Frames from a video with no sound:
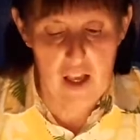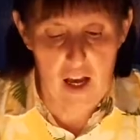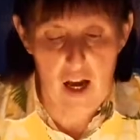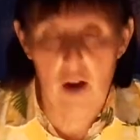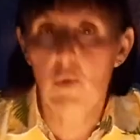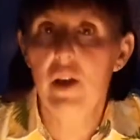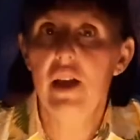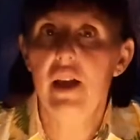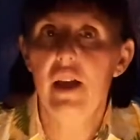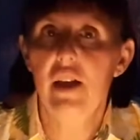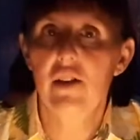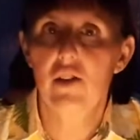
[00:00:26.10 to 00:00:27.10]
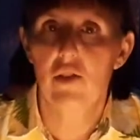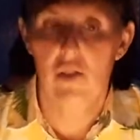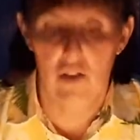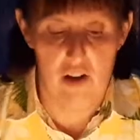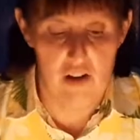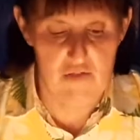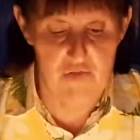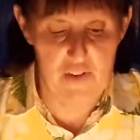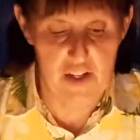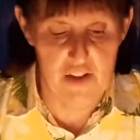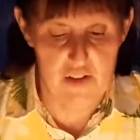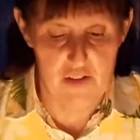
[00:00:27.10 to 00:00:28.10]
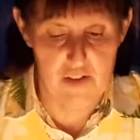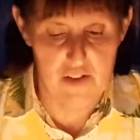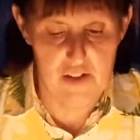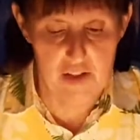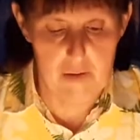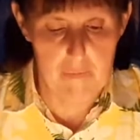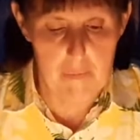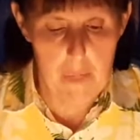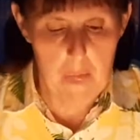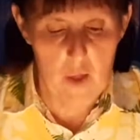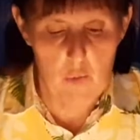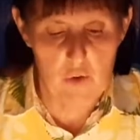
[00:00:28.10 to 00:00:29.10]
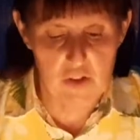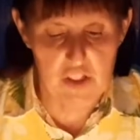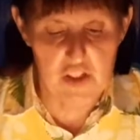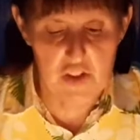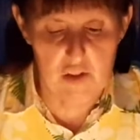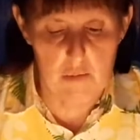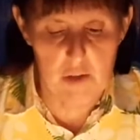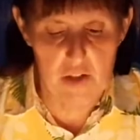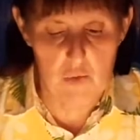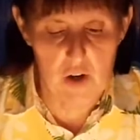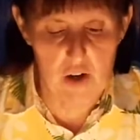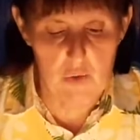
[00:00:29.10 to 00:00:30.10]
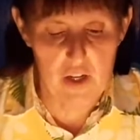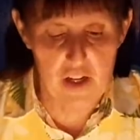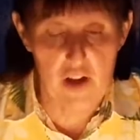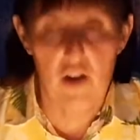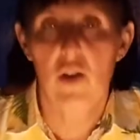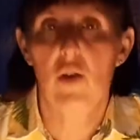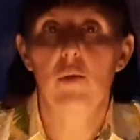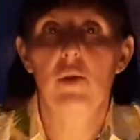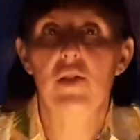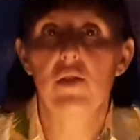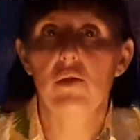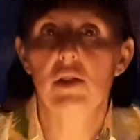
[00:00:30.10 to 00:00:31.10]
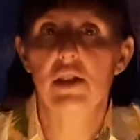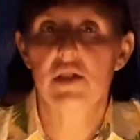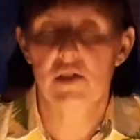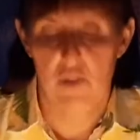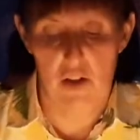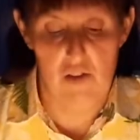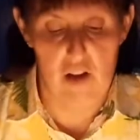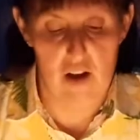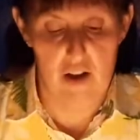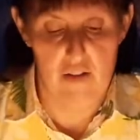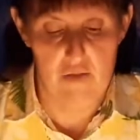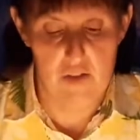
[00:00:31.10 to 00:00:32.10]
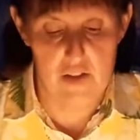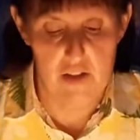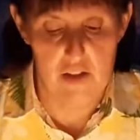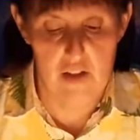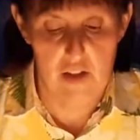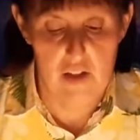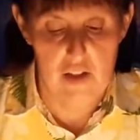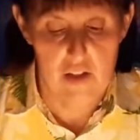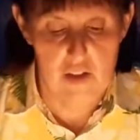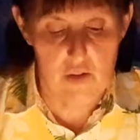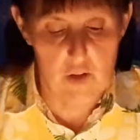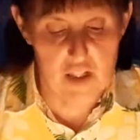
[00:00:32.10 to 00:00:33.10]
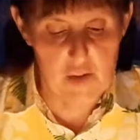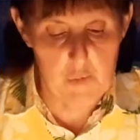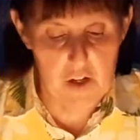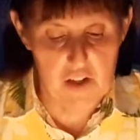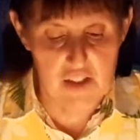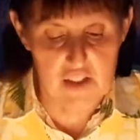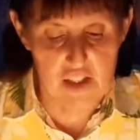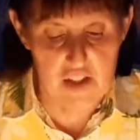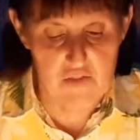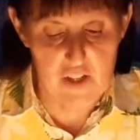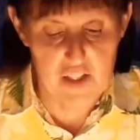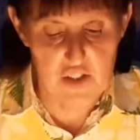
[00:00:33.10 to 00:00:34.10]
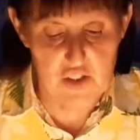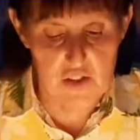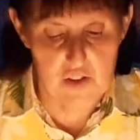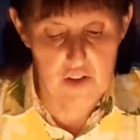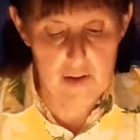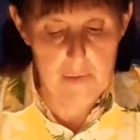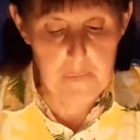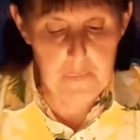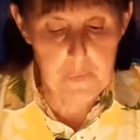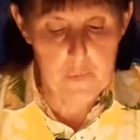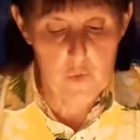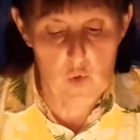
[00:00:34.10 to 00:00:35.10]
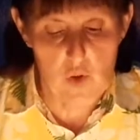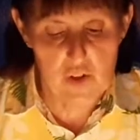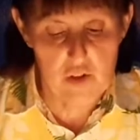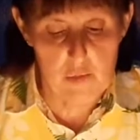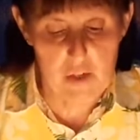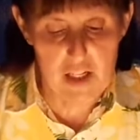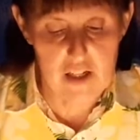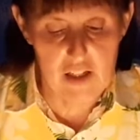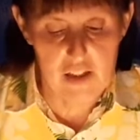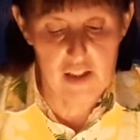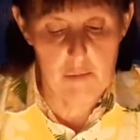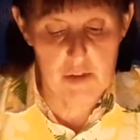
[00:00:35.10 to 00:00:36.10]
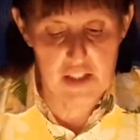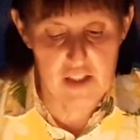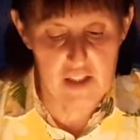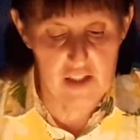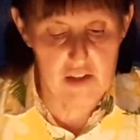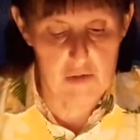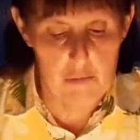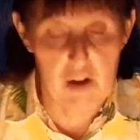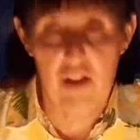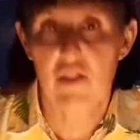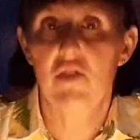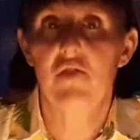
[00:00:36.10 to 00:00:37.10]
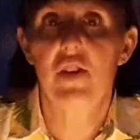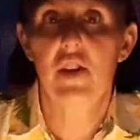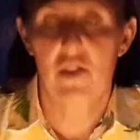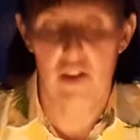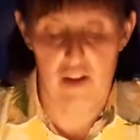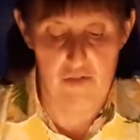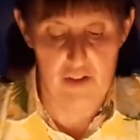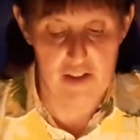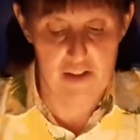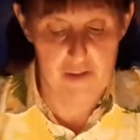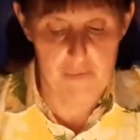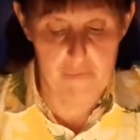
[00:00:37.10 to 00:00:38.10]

How we handle our fears will determine where we go with the rest of our lives. To experience the adventure or to be limited by the fear of it.